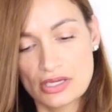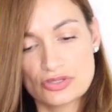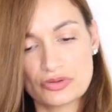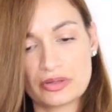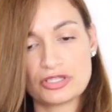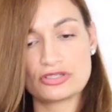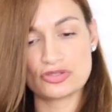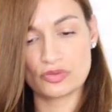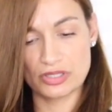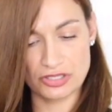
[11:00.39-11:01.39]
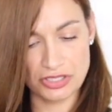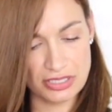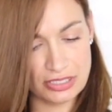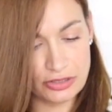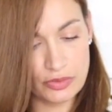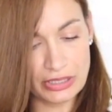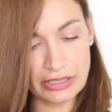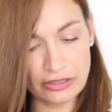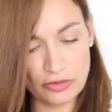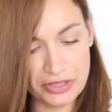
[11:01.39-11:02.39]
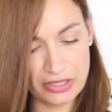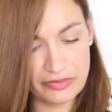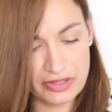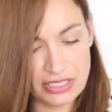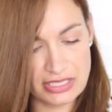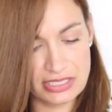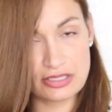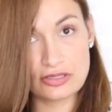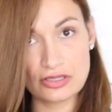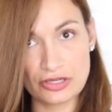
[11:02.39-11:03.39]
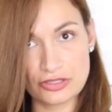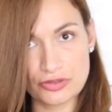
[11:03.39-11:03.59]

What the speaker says: So what I'm going to do is just glue a little bit of this here